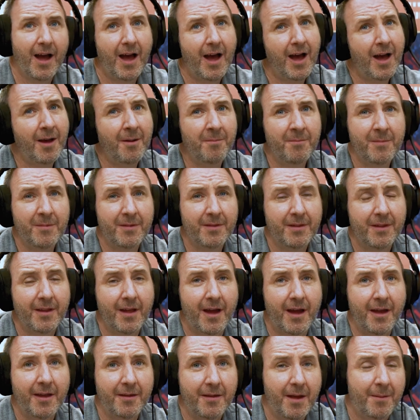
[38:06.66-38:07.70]
Um,
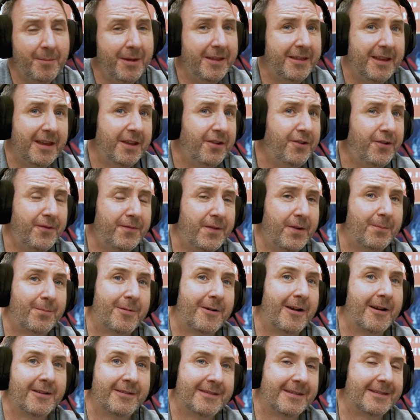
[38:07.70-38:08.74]
I, mean, the interview
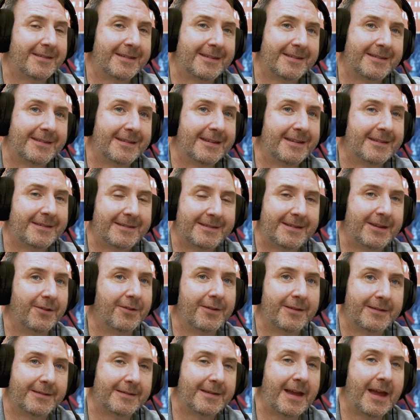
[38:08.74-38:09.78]
process is is still
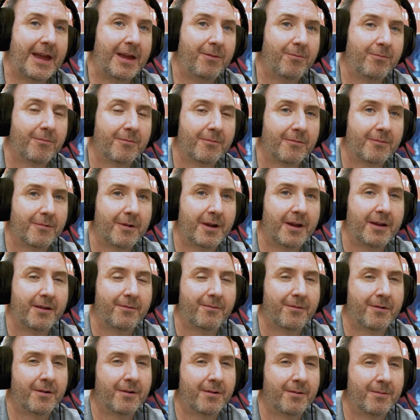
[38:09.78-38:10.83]
the same,
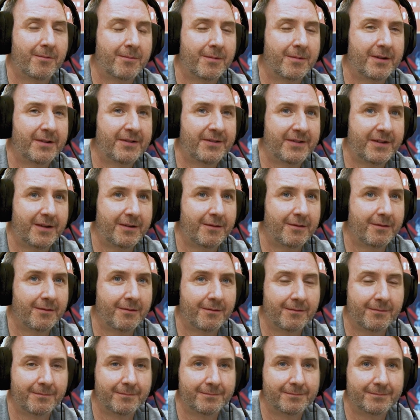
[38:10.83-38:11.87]
right? We're we're
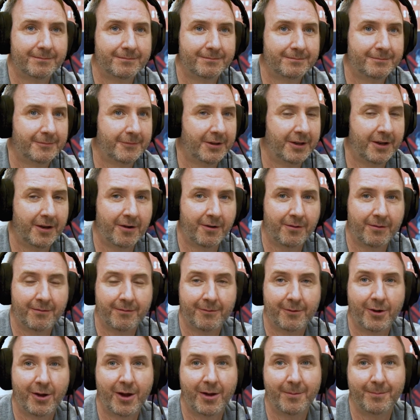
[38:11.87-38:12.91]
still you know
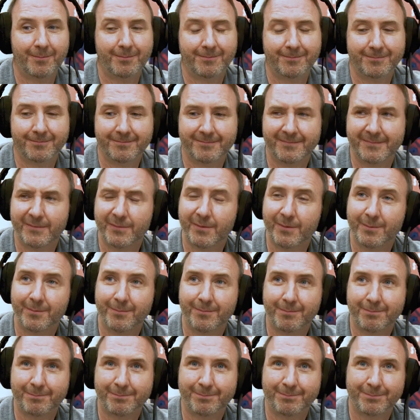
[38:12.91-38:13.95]
uh,
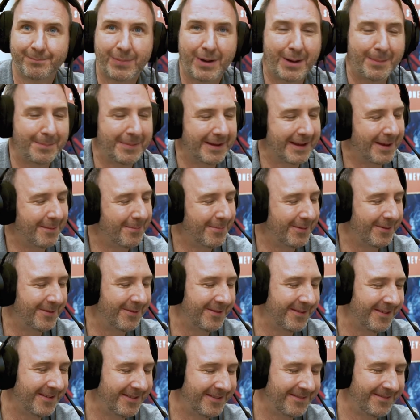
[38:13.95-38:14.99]
popping up
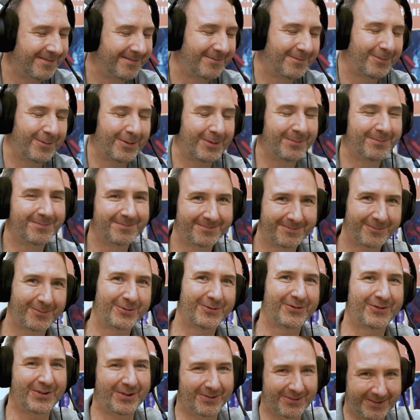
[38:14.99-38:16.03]
and in, in well, we're
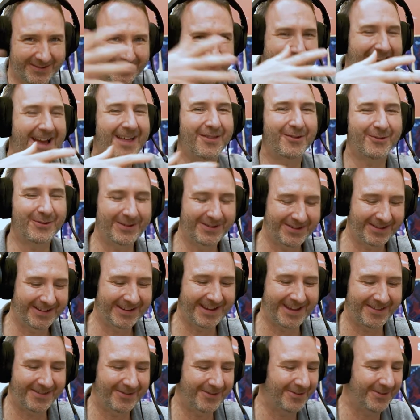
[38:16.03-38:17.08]
still gathering
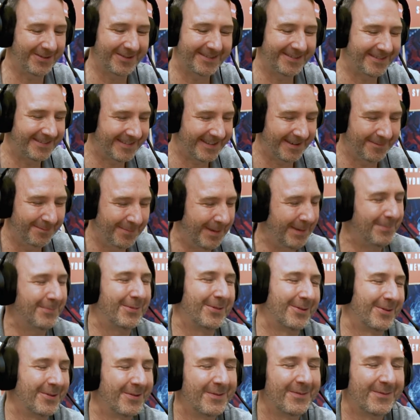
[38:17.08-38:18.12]
together. The same
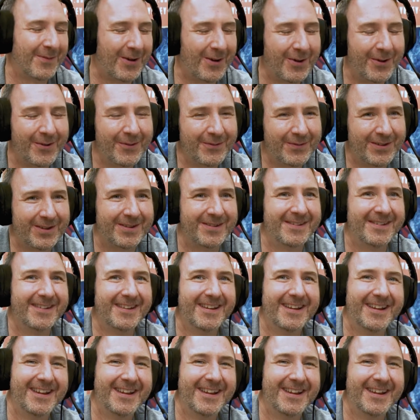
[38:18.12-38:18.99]
people are involved, and